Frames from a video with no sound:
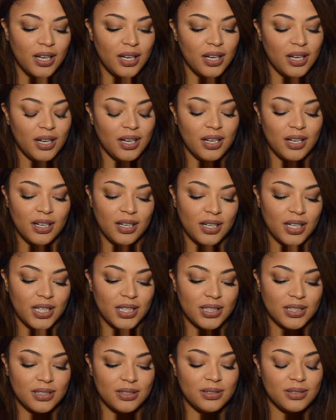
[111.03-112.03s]

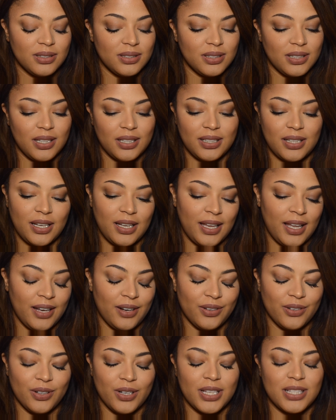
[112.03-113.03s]
I
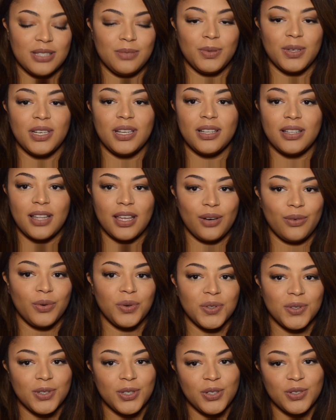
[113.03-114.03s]
don't know, it's been a like
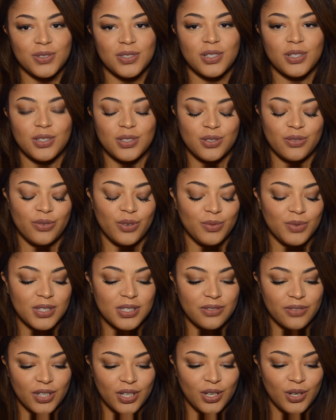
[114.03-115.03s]
roller coaster to film
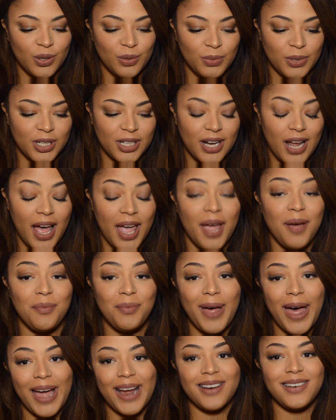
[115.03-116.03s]
this video, but I am
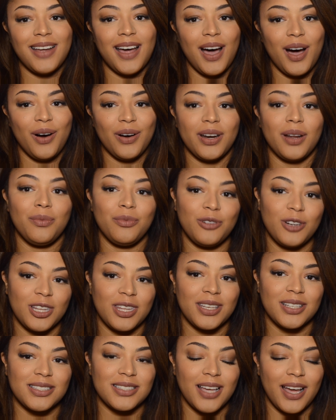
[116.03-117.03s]
back now and I'm really
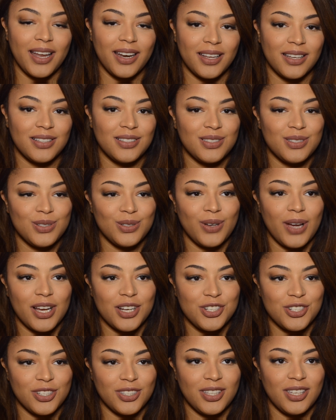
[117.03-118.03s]
excited to
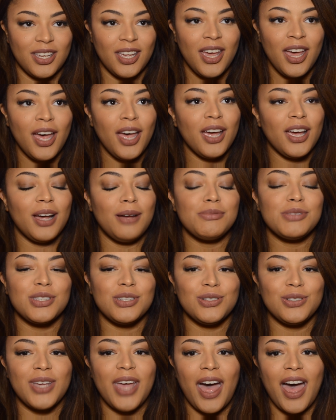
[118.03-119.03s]
actually come to
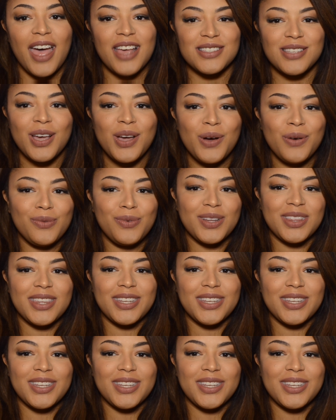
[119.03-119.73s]
you guys with